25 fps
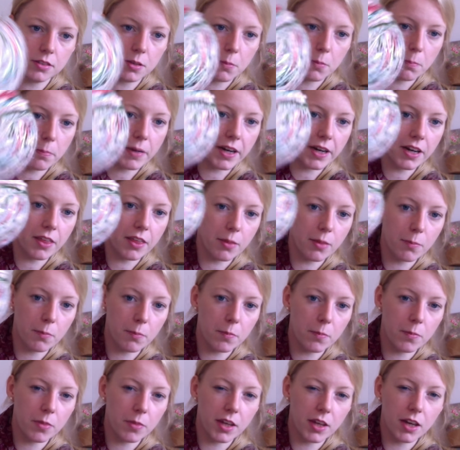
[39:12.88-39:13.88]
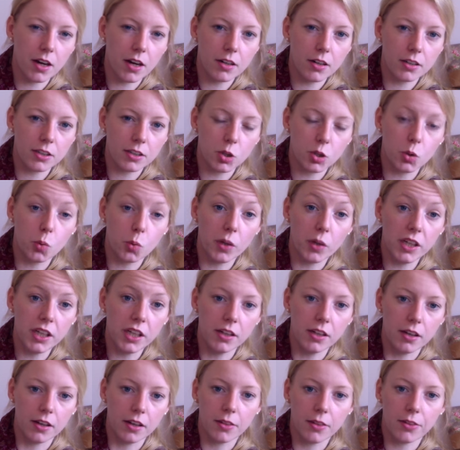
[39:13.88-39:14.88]
By the yarn
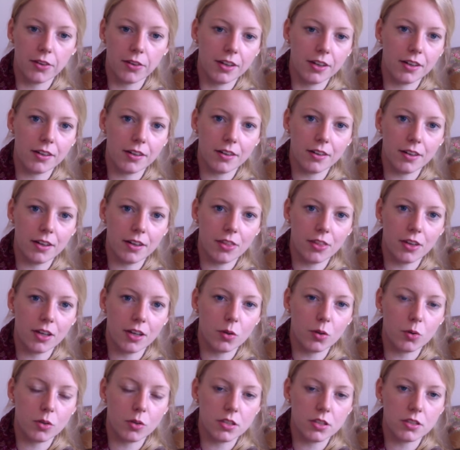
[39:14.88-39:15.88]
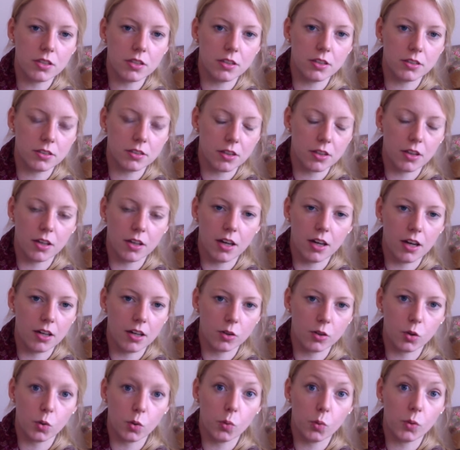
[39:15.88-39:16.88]
queen, I think. I think Kristen is the
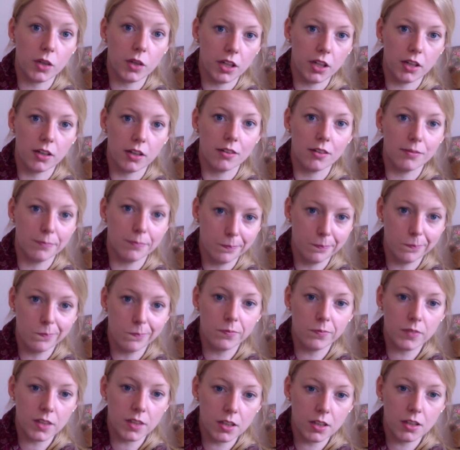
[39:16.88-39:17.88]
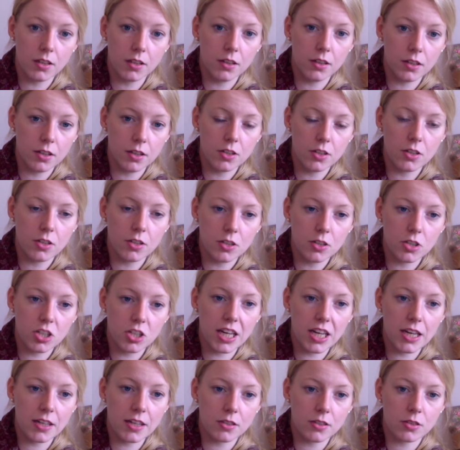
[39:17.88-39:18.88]
yarn queen. She
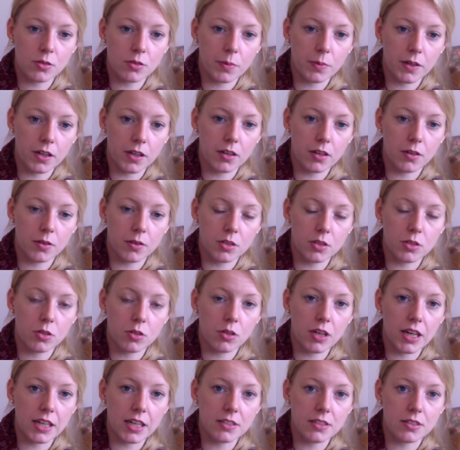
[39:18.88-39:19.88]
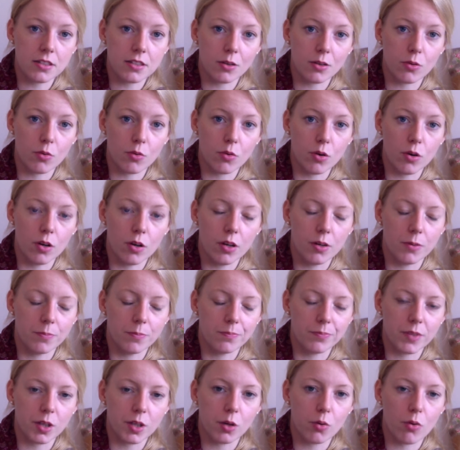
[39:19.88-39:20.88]
has to get a
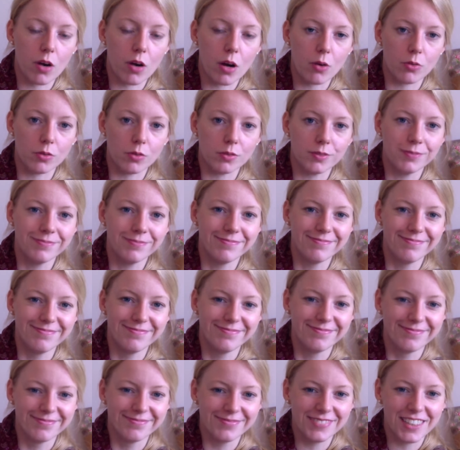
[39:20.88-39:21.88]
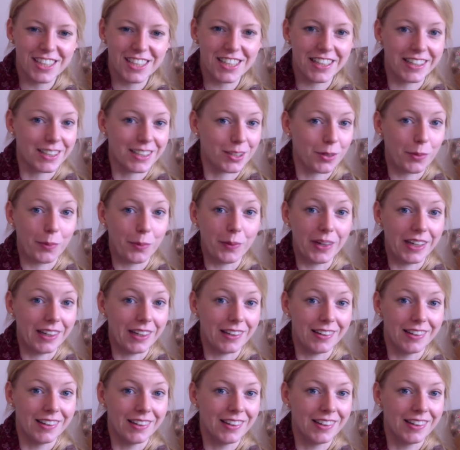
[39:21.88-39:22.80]
crown. She's a queen.